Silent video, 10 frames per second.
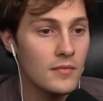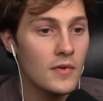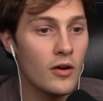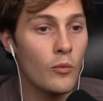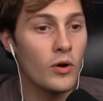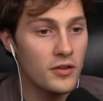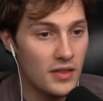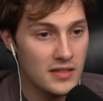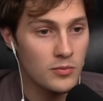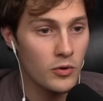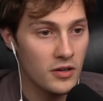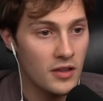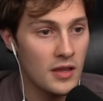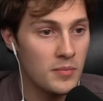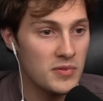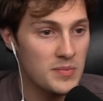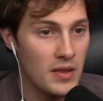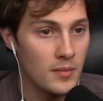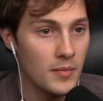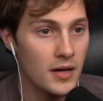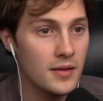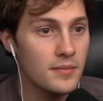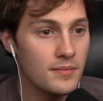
Where do they spend the money?